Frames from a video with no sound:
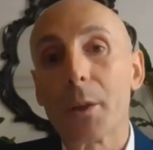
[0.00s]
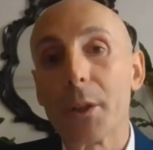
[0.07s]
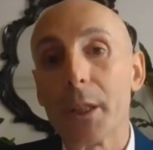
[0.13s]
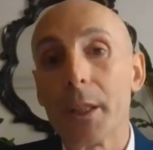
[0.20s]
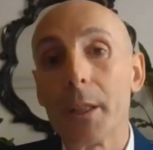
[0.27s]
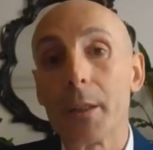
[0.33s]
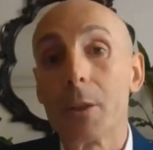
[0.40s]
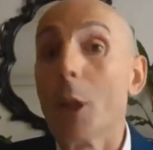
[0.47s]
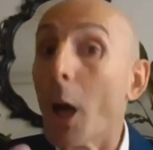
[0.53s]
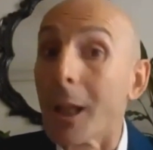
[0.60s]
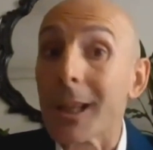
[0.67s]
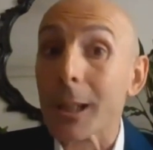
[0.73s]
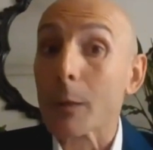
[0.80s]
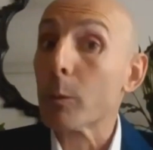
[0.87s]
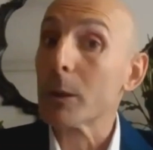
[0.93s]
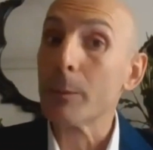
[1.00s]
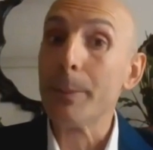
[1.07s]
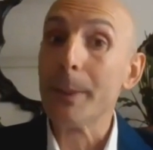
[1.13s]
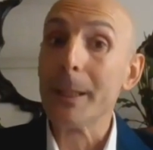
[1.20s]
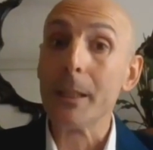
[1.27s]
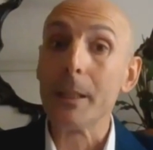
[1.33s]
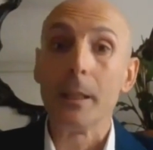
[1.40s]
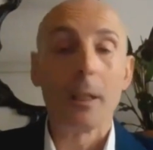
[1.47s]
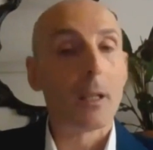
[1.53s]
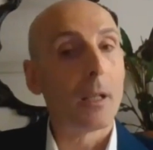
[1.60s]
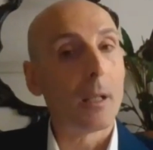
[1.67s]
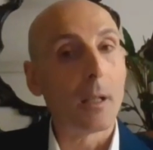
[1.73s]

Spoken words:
the dollar would be